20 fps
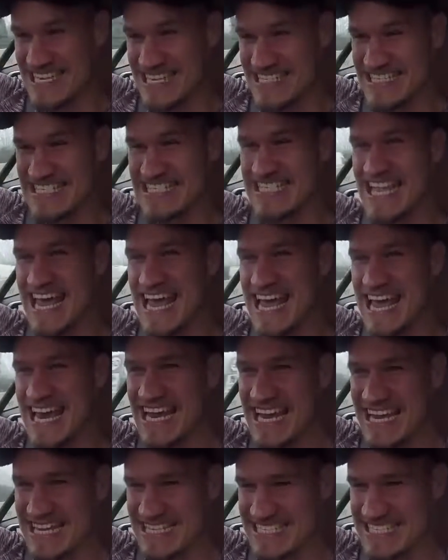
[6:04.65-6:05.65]
It is
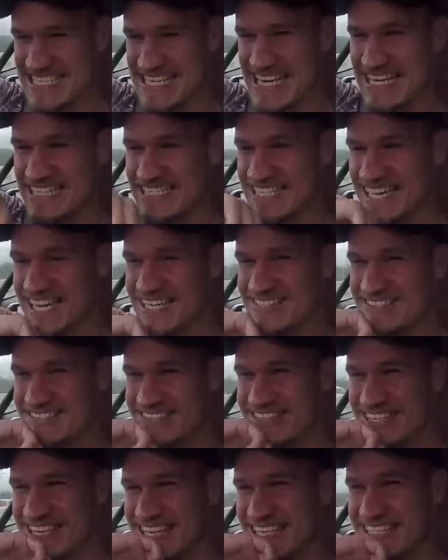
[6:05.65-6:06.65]
staying at
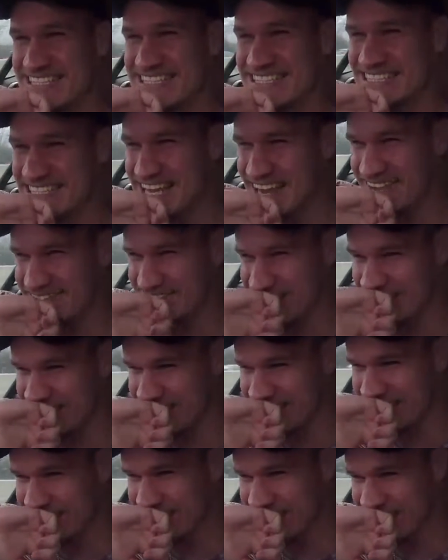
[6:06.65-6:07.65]

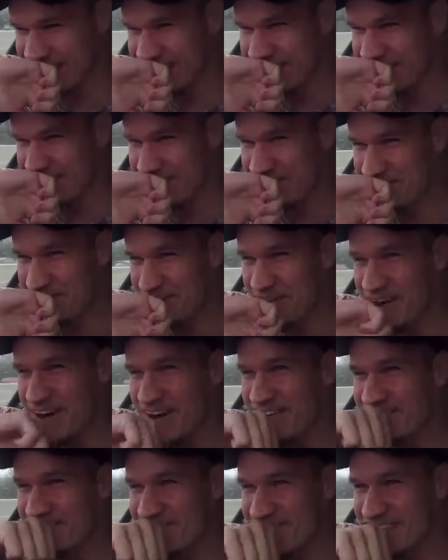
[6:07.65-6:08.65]
607
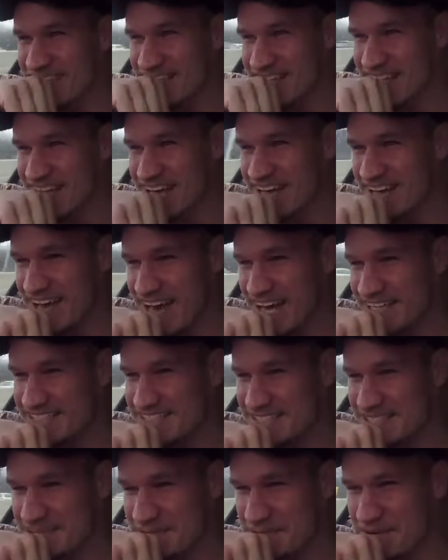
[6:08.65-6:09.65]
from uh,
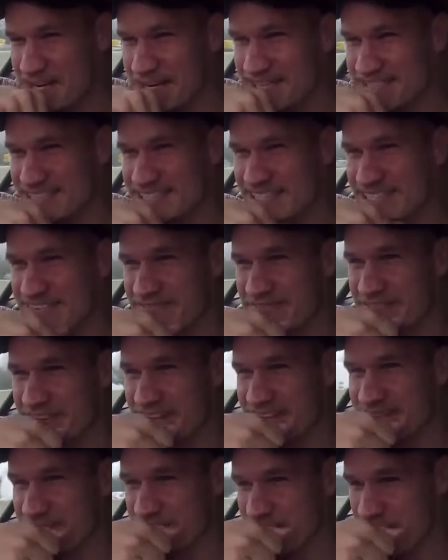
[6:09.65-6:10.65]
Aston Martin
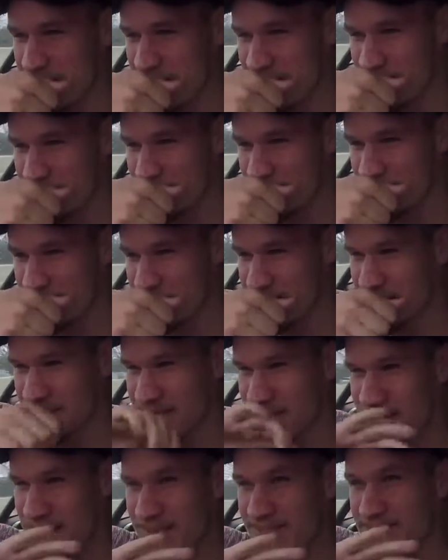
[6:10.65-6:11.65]

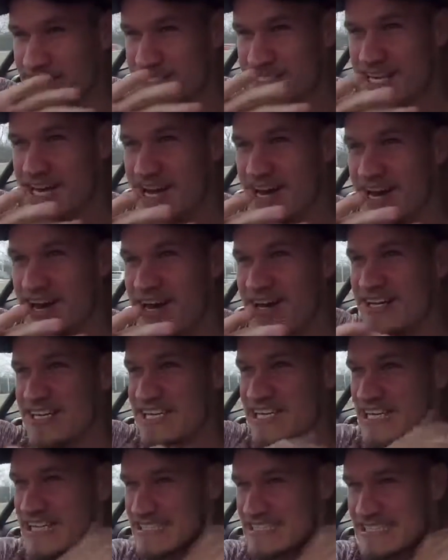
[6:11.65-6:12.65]
V12. Now this car,
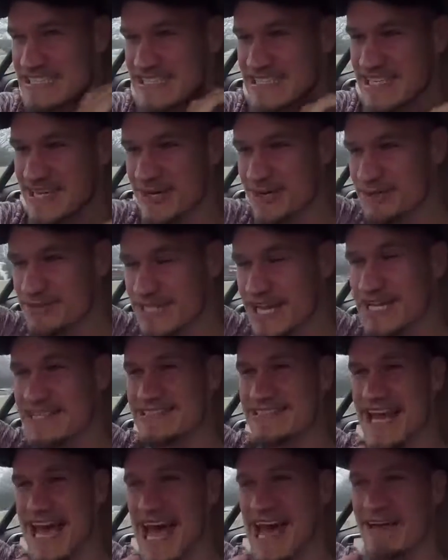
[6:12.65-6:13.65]
it still
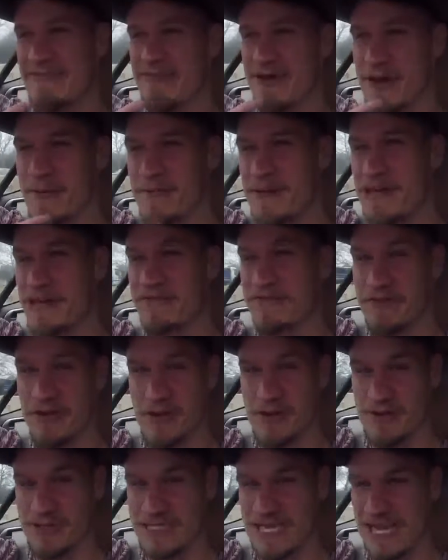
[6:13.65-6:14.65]
does have a big
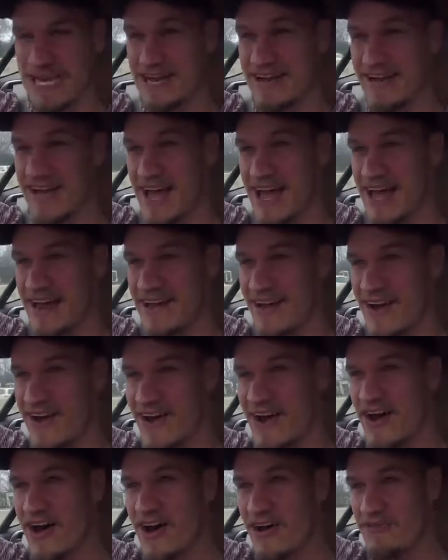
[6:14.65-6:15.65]
fuel tank. I had
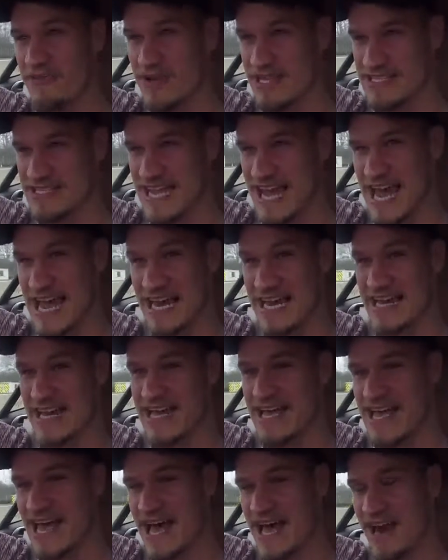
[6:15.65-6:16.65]
half a tank
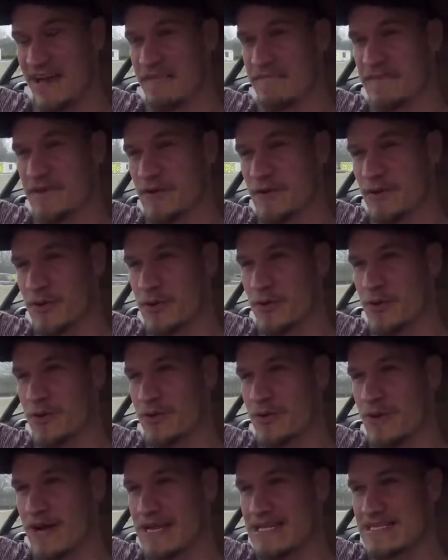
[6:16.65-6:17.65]
and I filled it
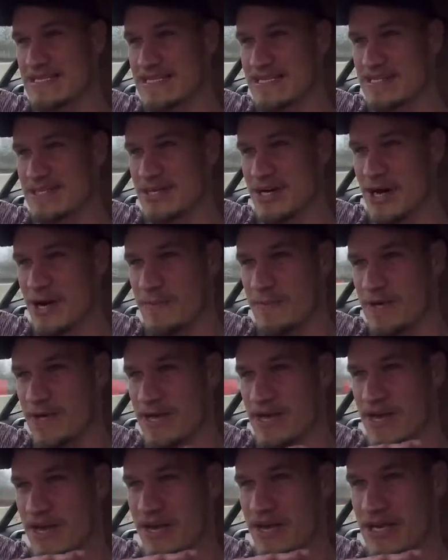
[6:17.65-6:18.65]
all the way to the top
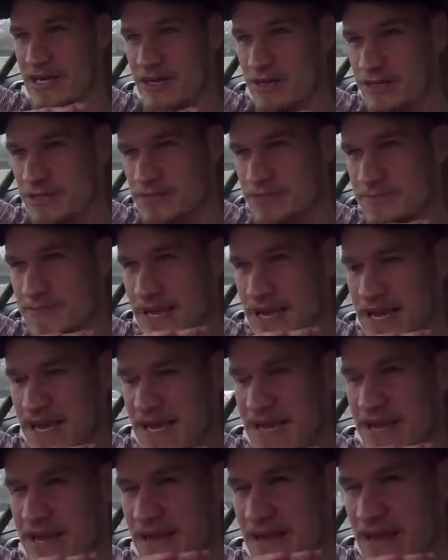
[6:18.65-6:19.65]
and it cost
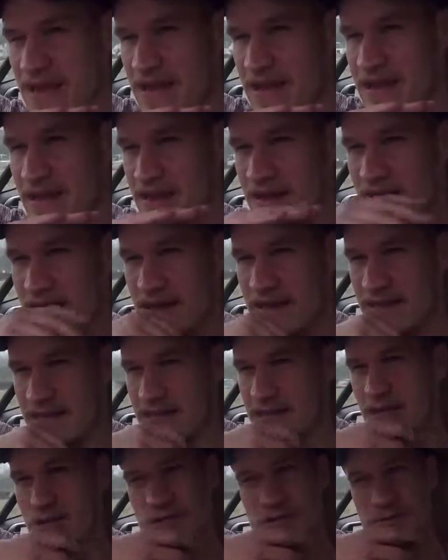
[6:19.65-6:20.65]
me, I
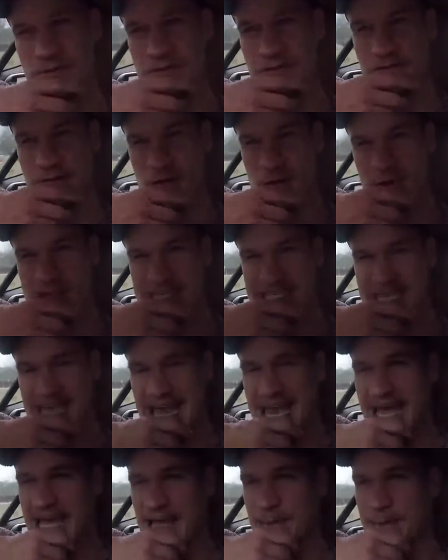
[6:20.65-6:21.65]
think it cost me
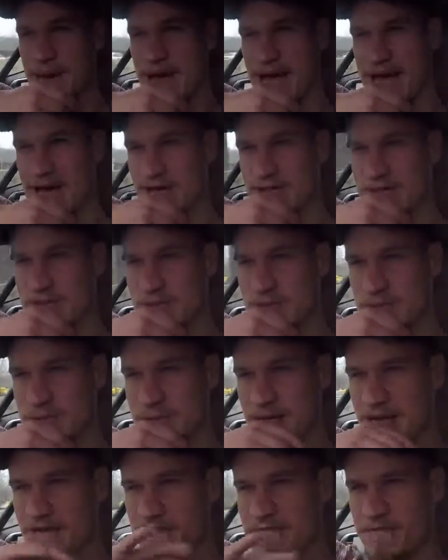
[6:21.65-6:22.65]
48 pounds. It was
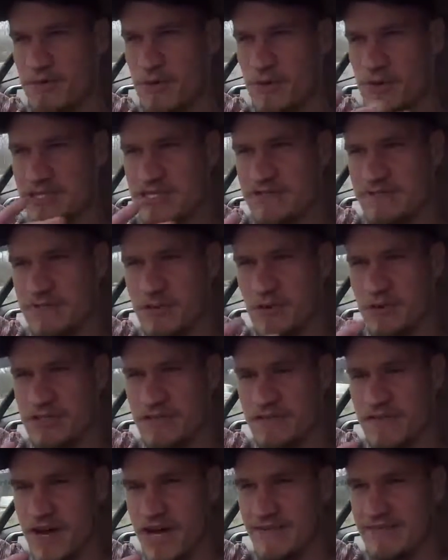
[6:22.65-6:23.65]
about 40,
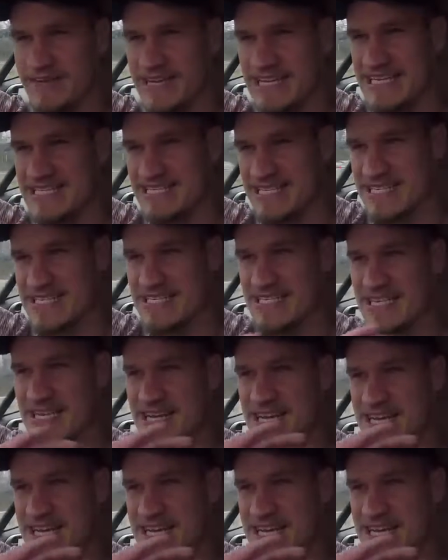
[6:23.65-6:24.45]
45 litres.